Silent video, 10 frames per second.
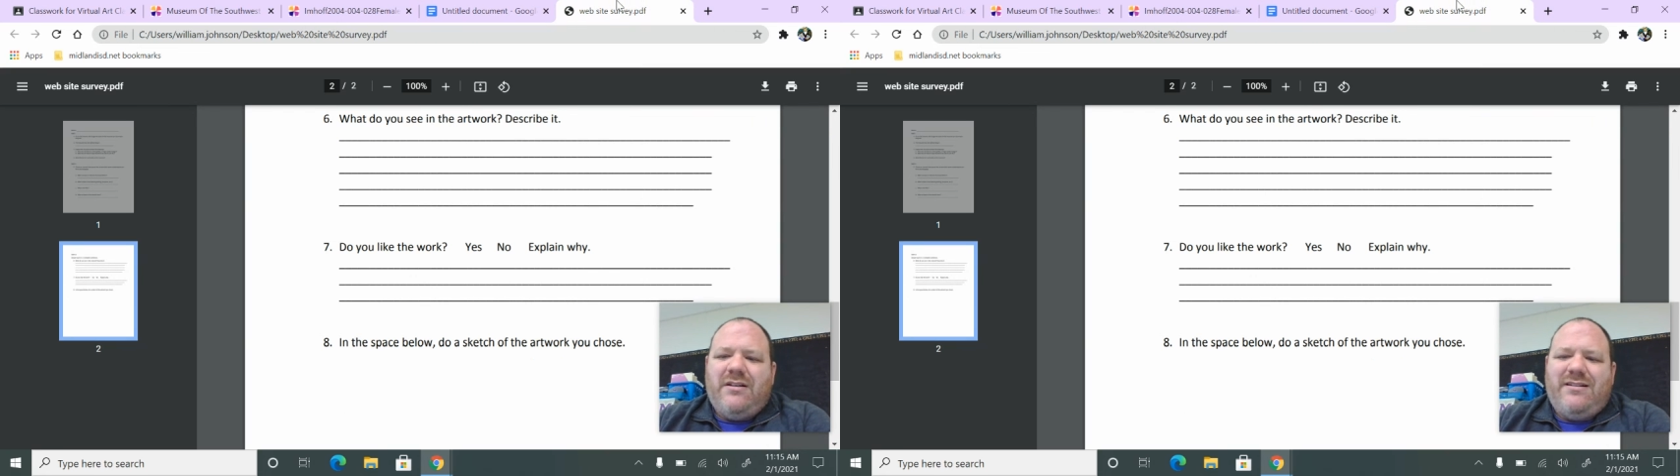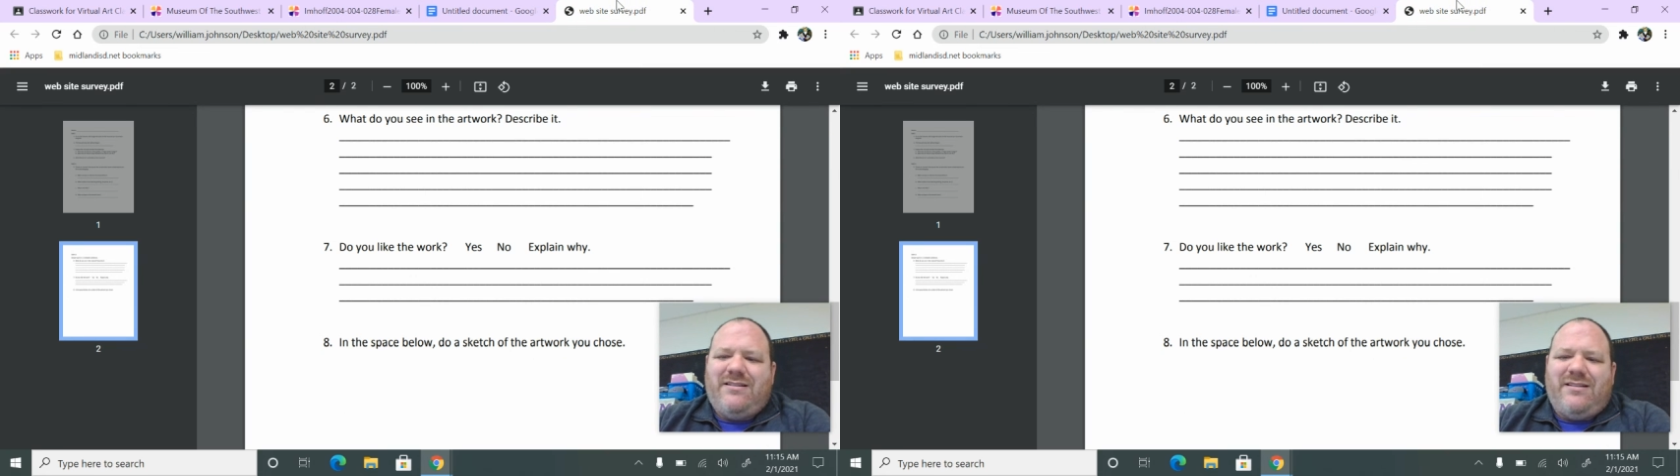
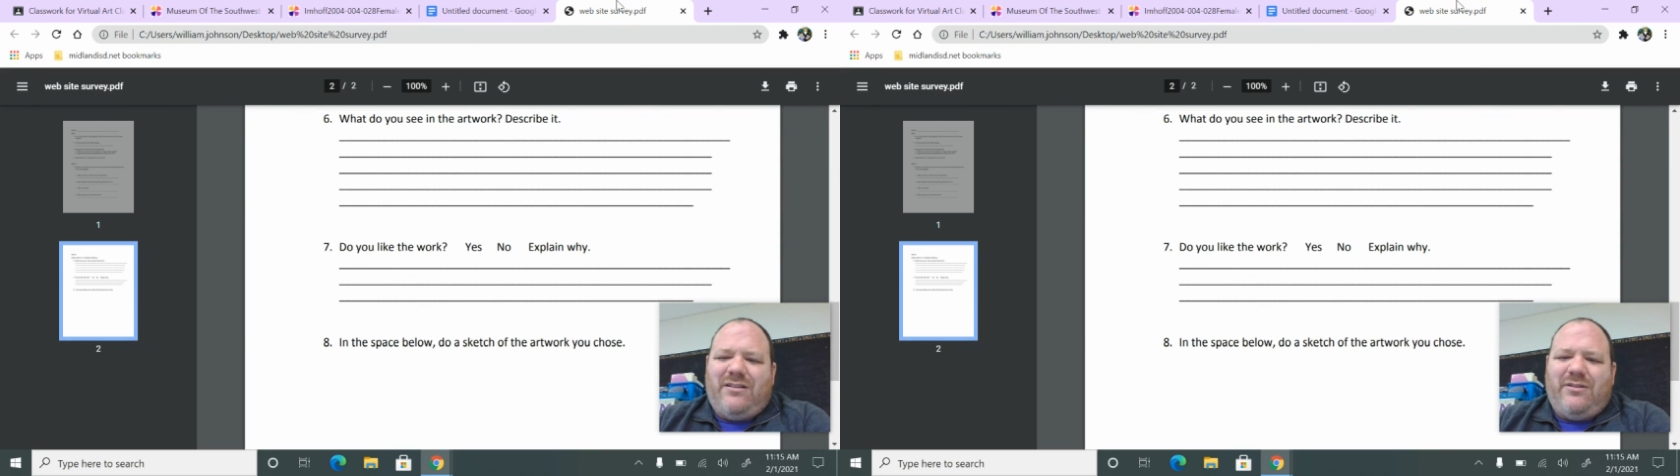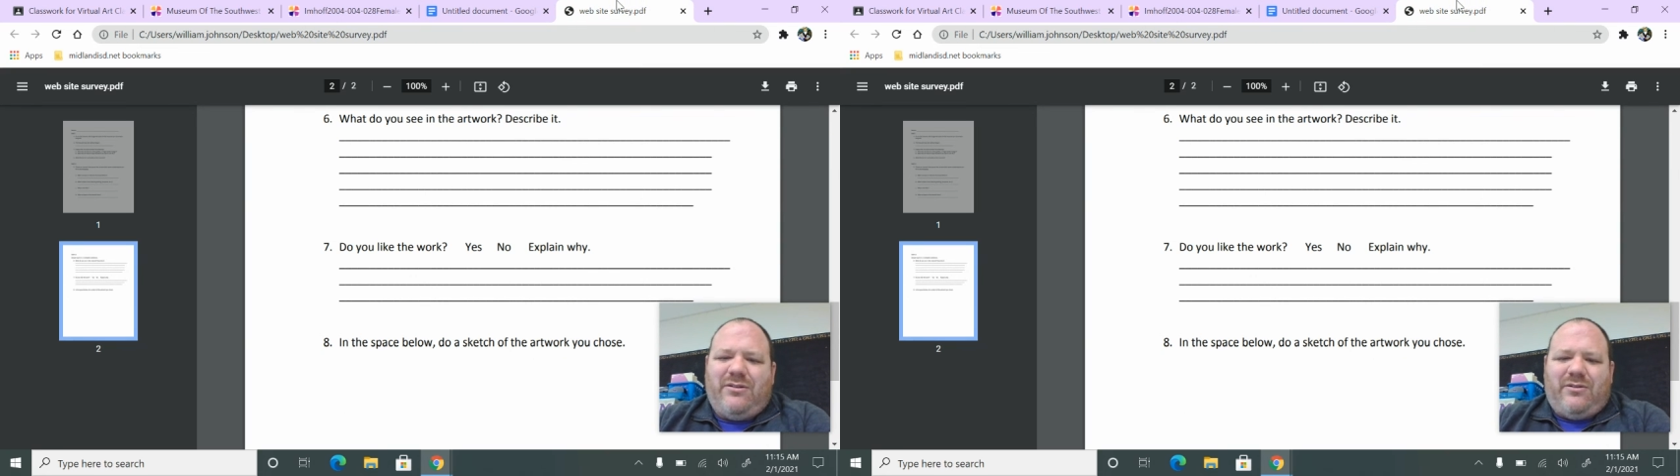just a
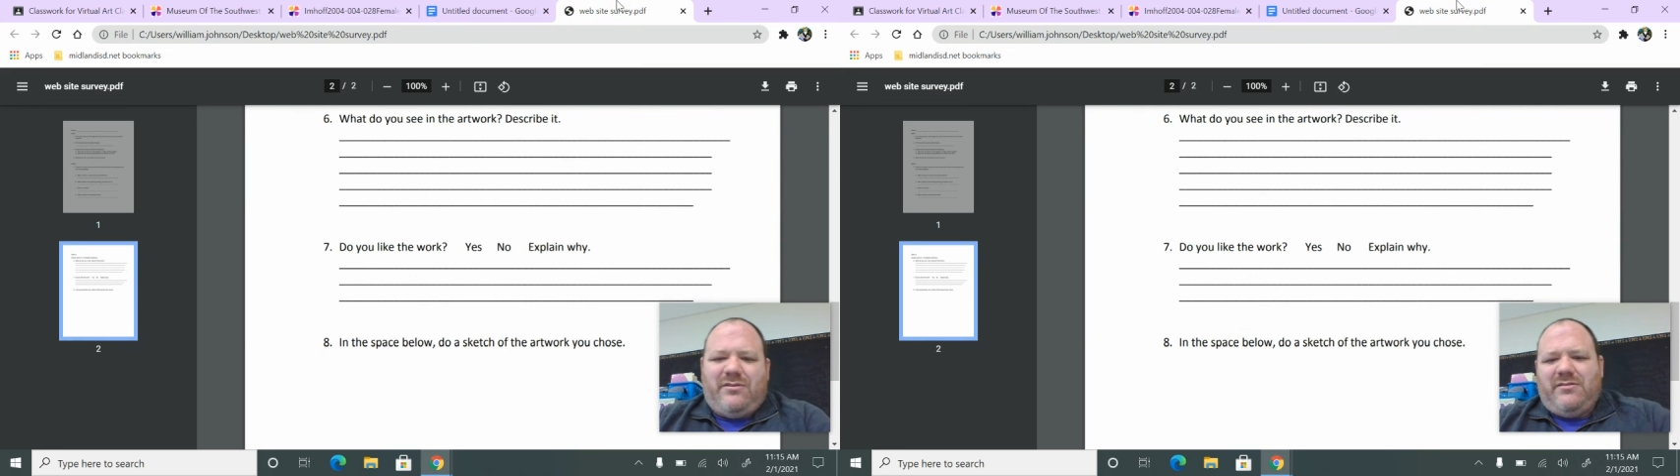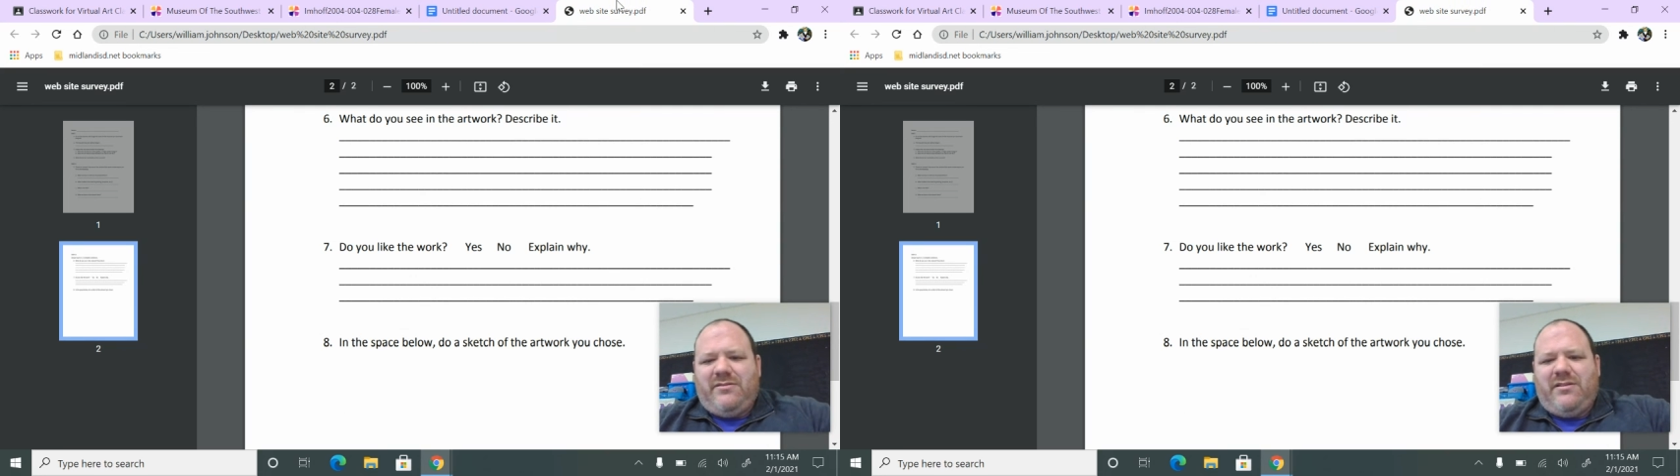little
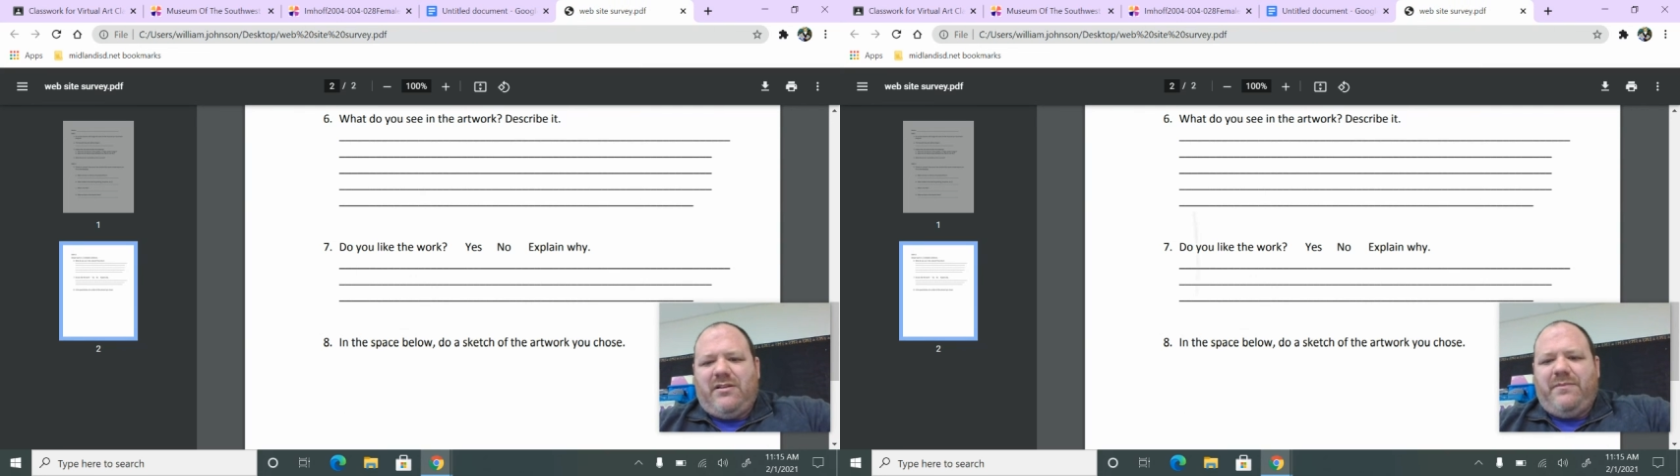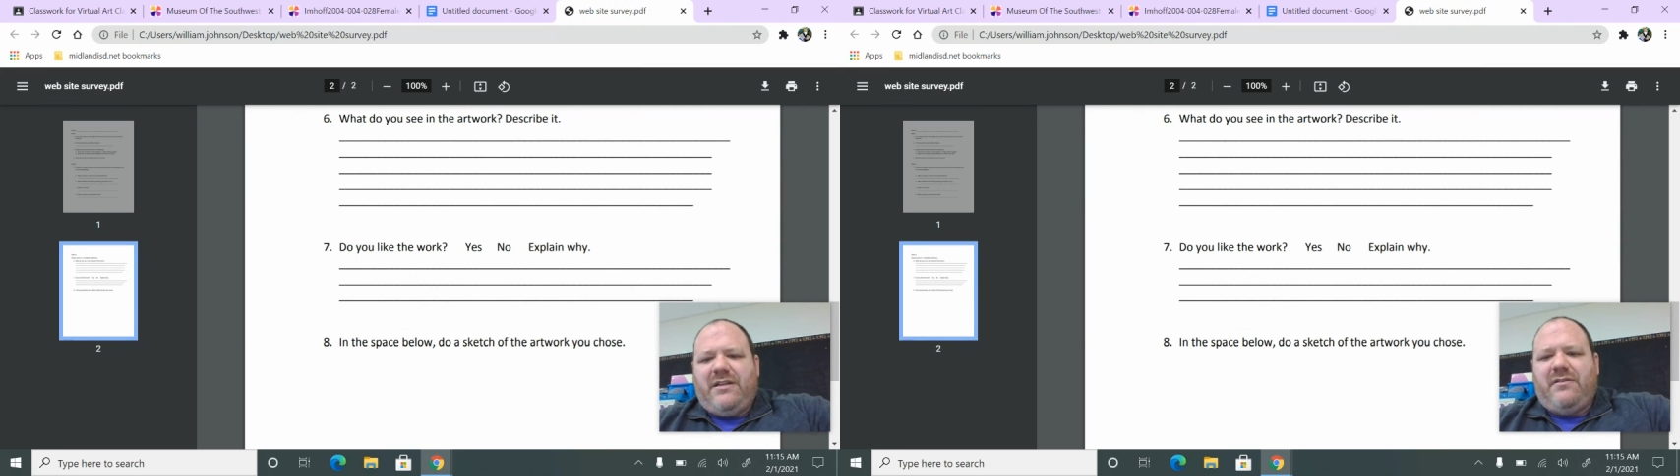
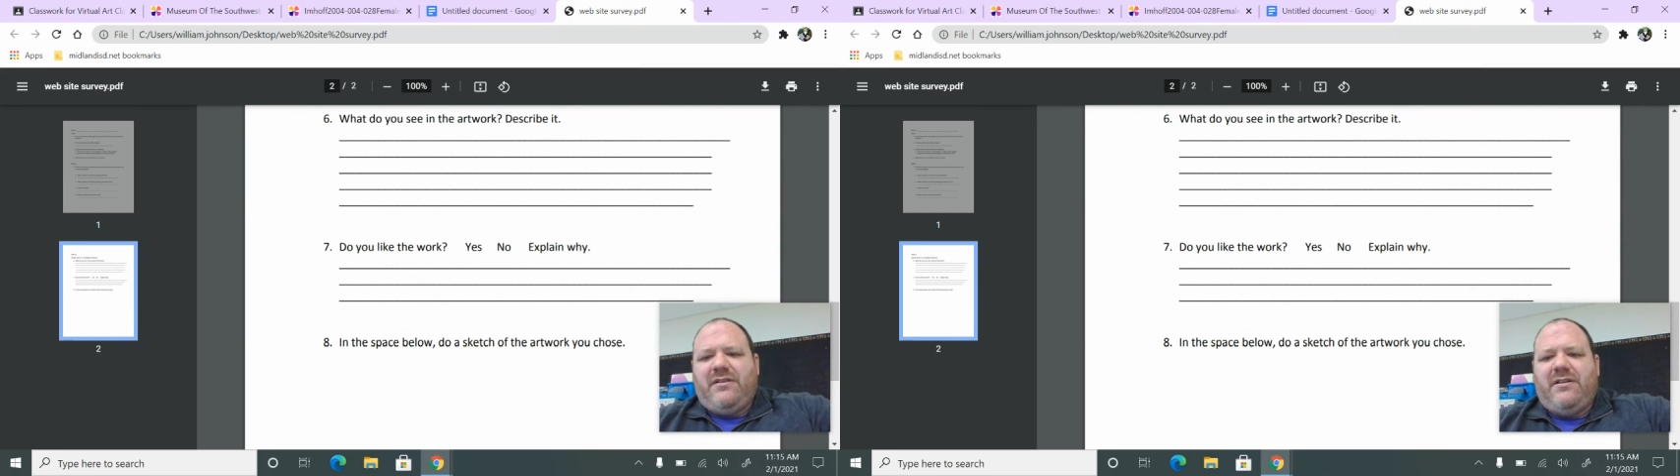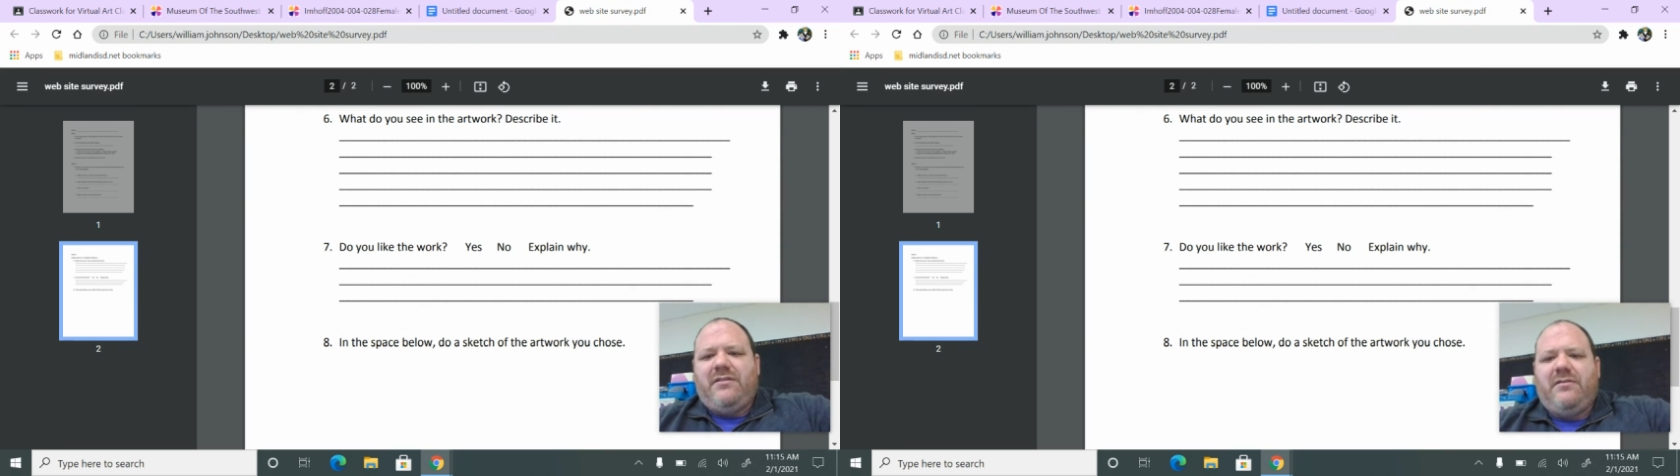thumbnail
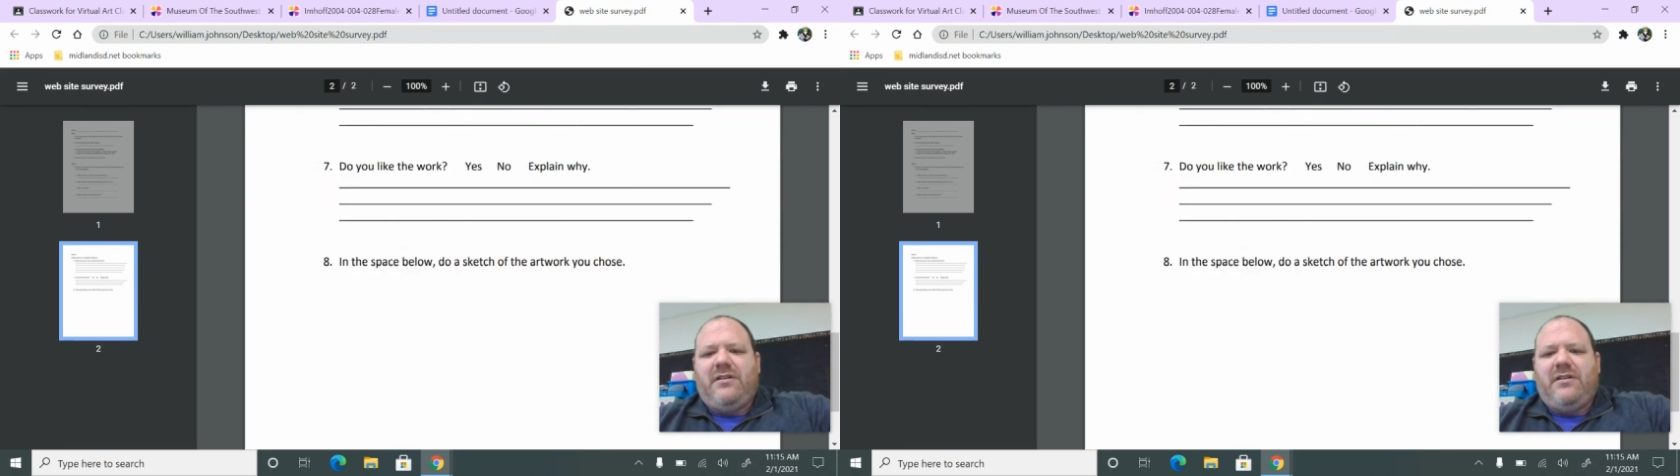there.